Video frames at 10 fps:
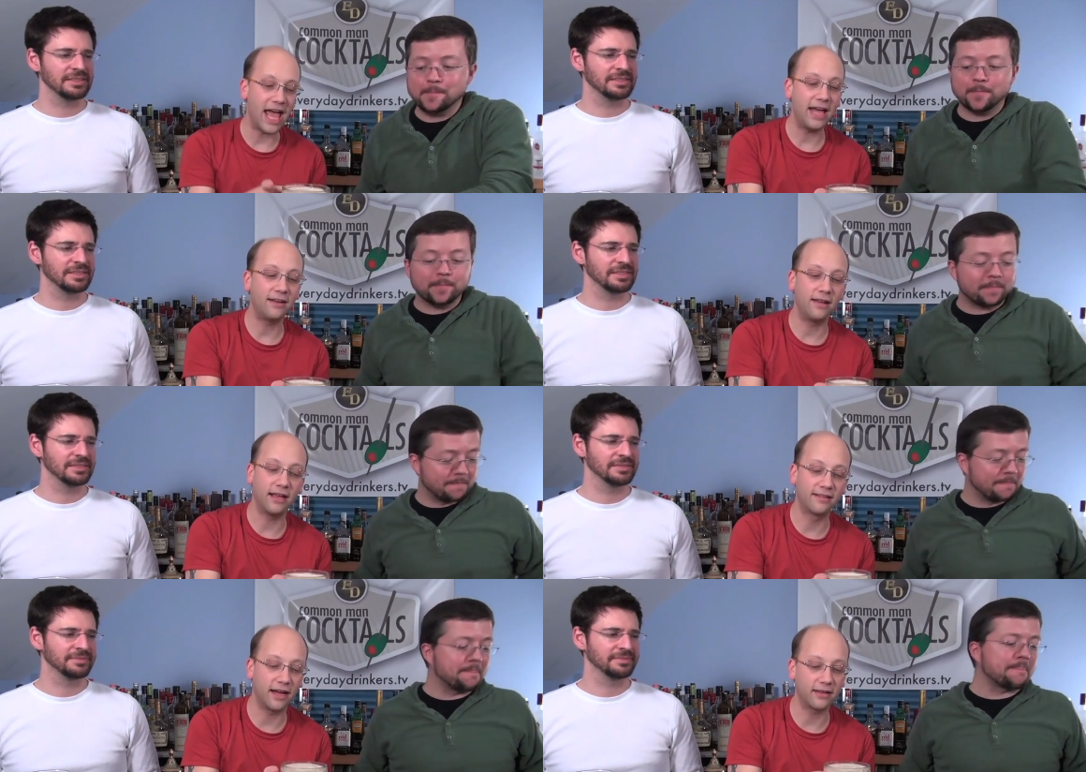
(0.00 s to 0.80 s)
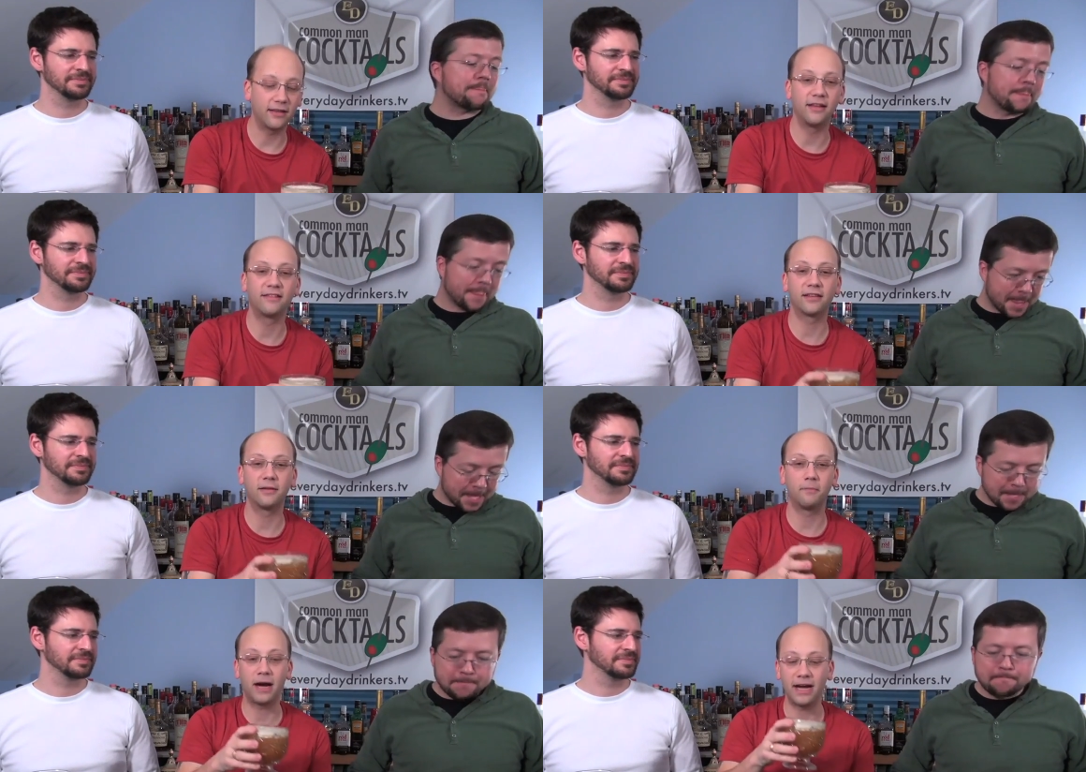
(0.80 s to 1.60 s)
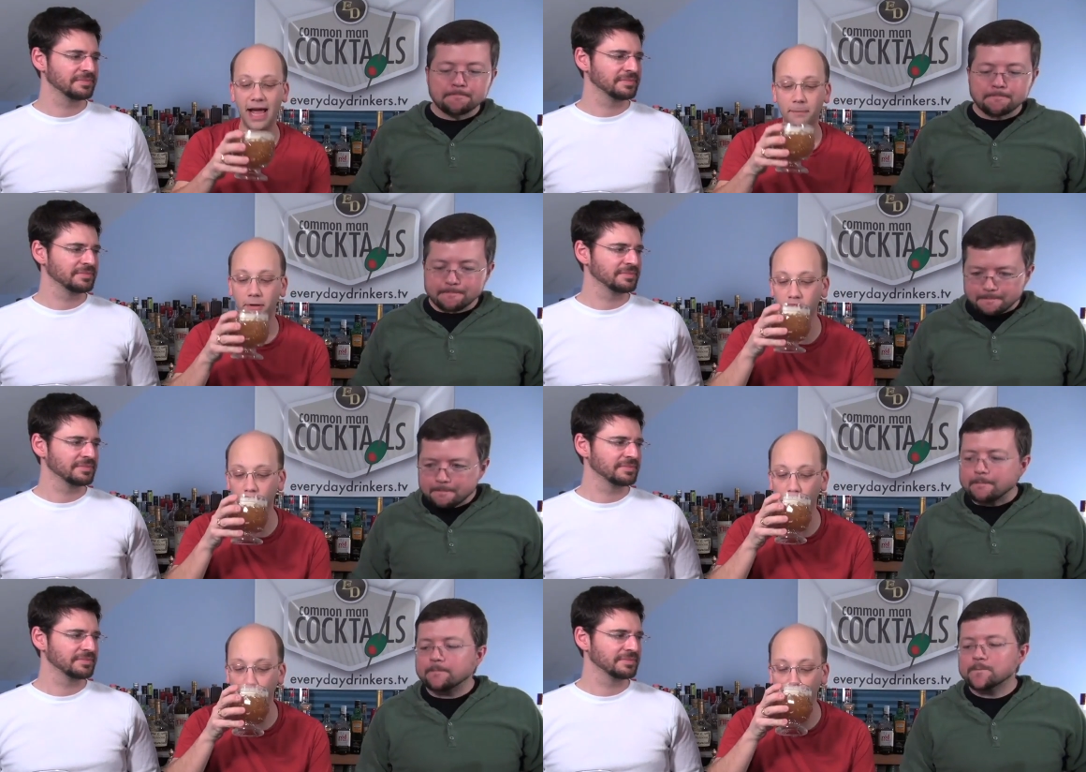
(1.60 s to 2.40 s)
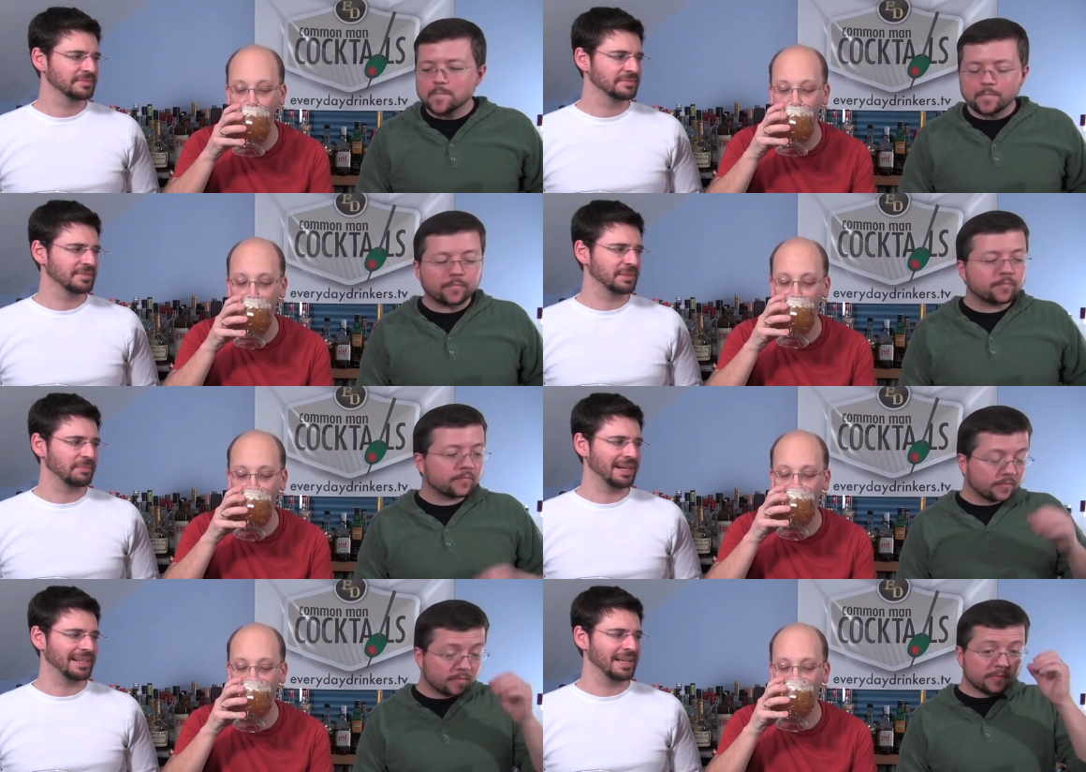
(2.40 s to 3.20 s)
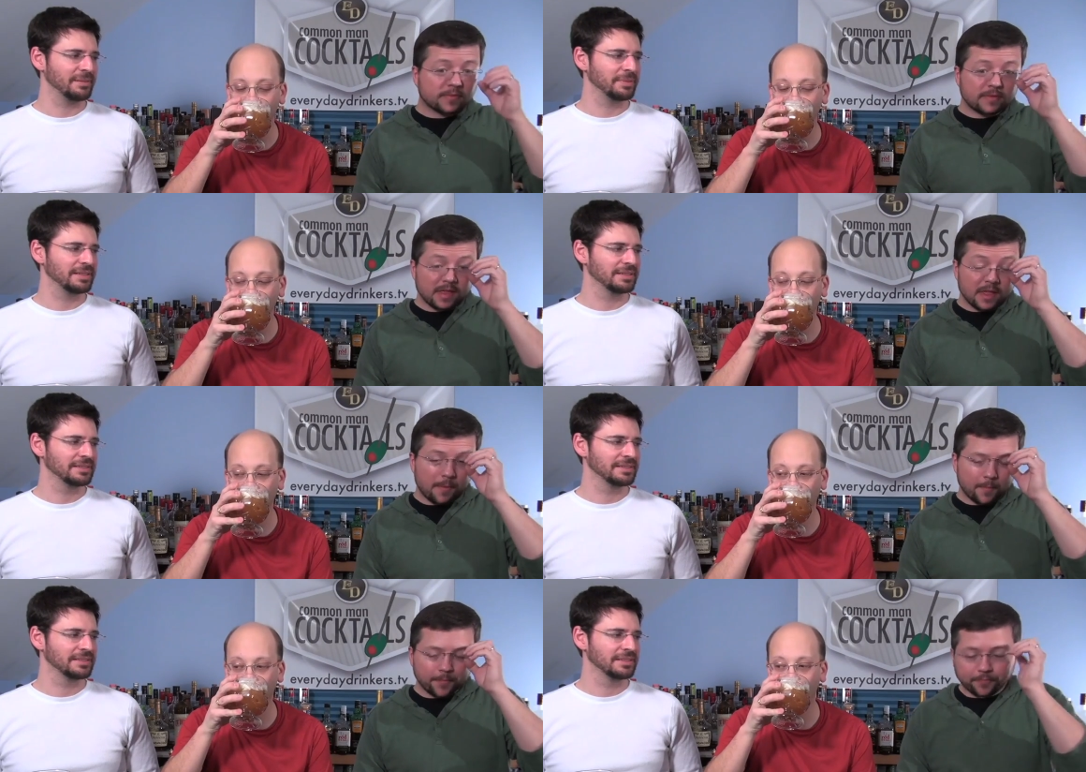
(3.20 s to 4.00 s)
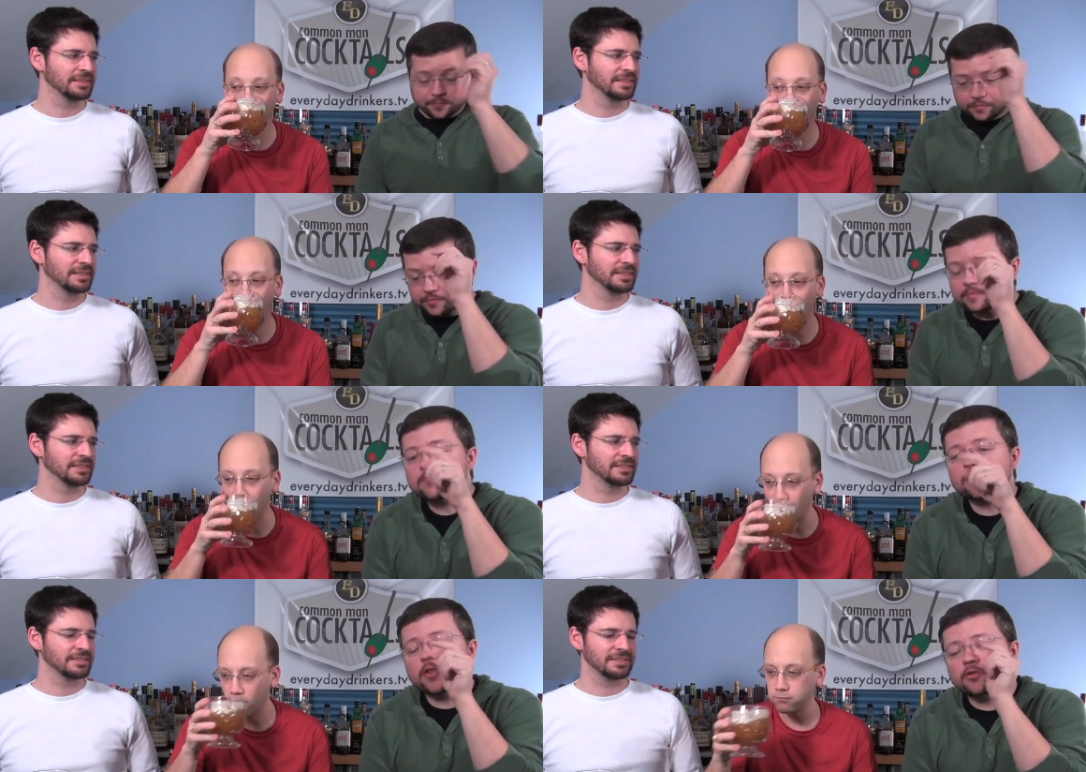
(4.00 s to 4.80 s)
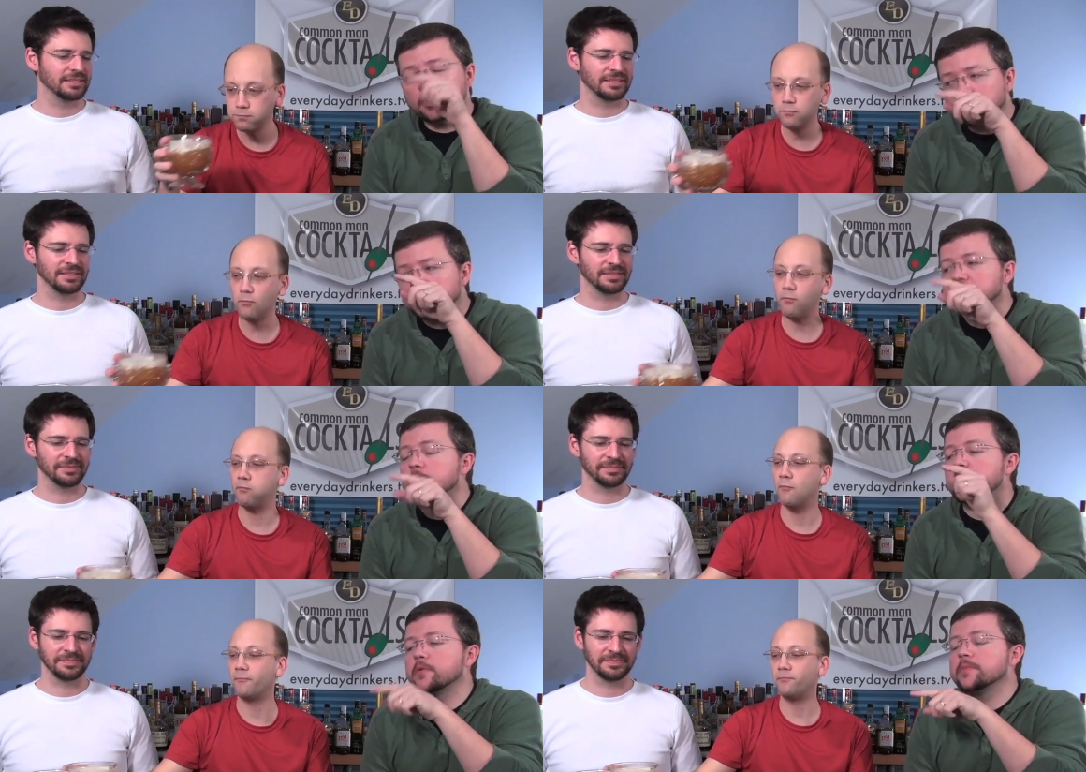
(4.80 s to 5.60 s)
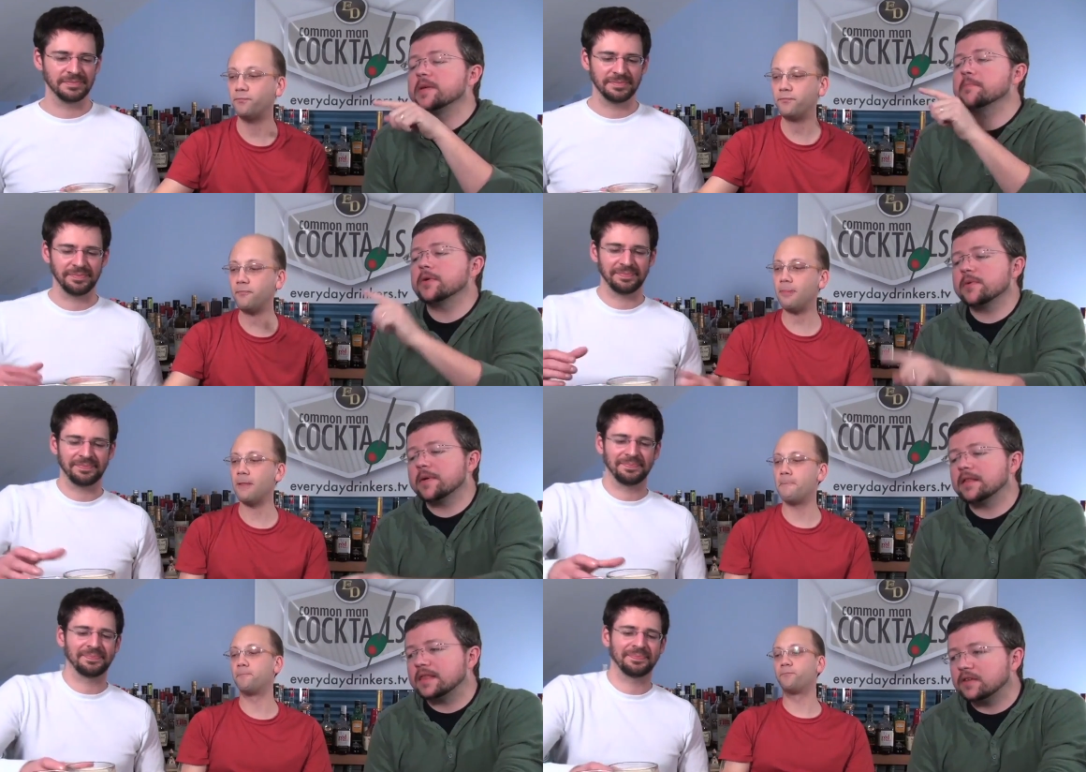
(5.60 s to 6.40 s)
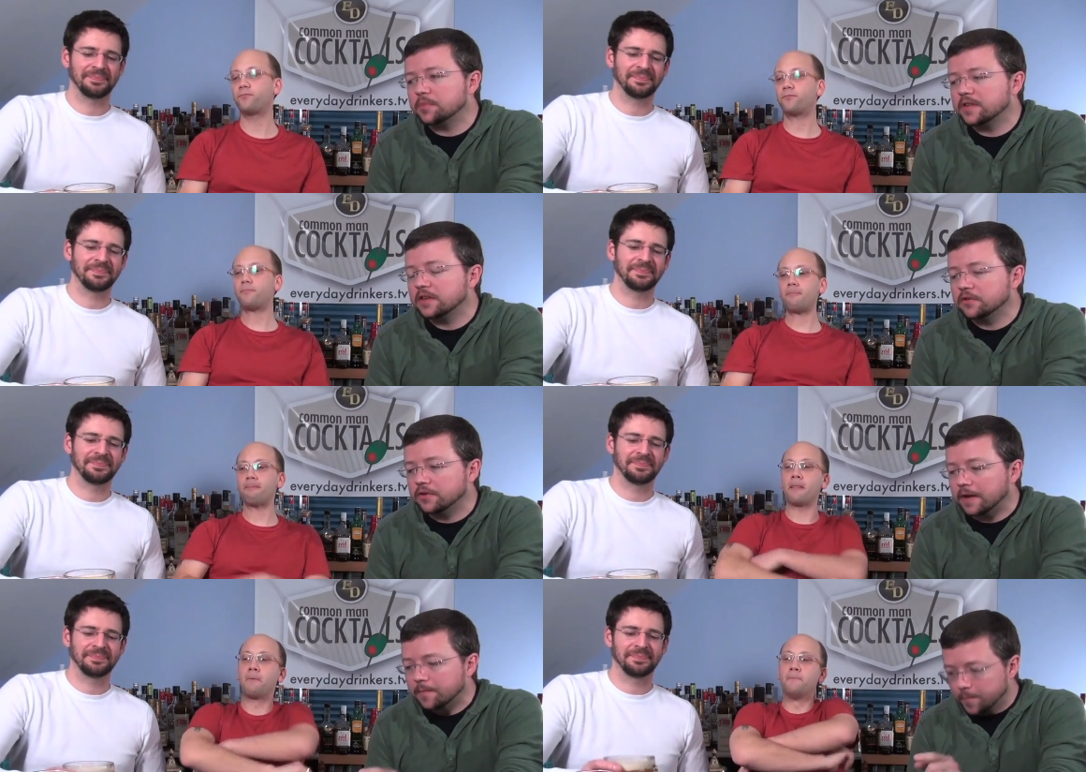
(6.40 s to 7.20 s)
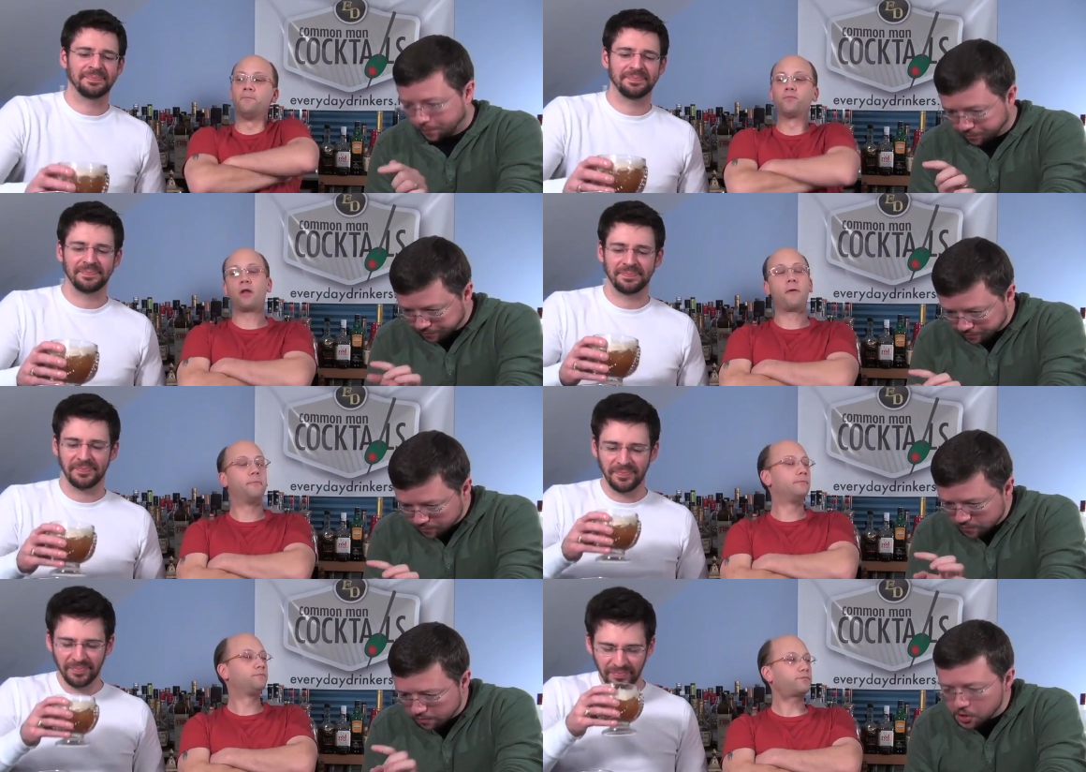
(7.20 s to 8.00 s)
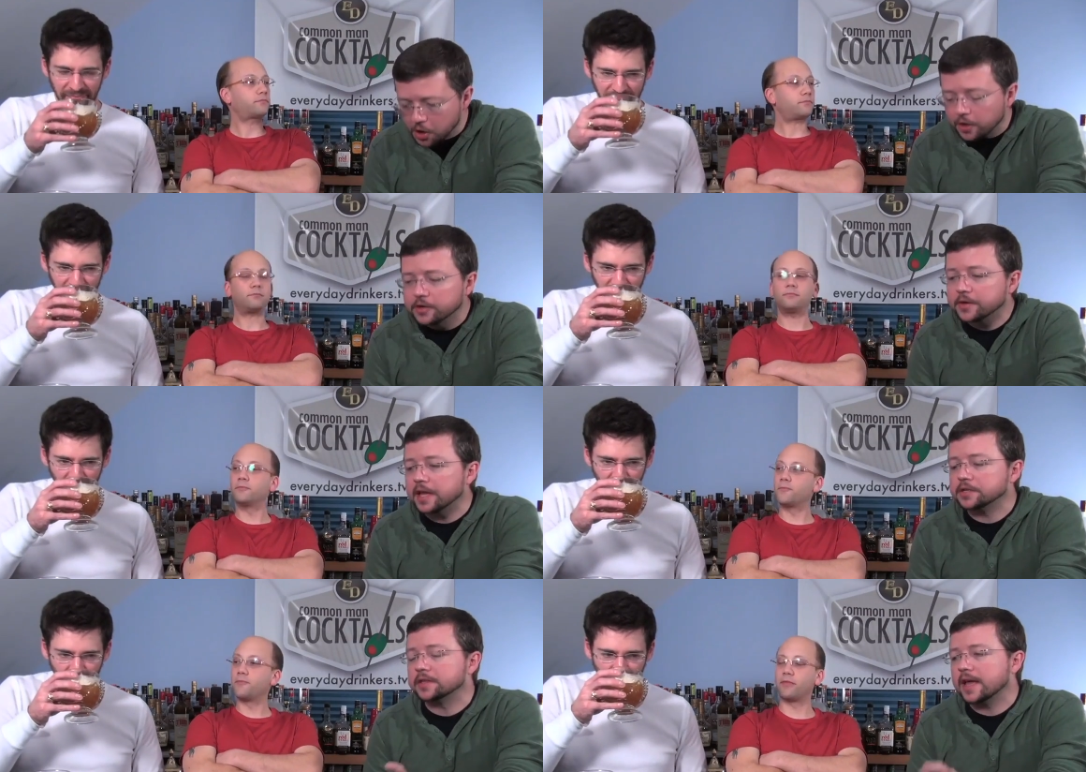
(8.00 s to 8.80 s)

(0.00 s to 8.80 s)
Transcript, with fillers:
Speaker 1: head. Mm-hmm. It's got it's got the pineapple. The
Speaker 2: pineapple. Mm-hmm. So originally when we we made this particular drink, on location,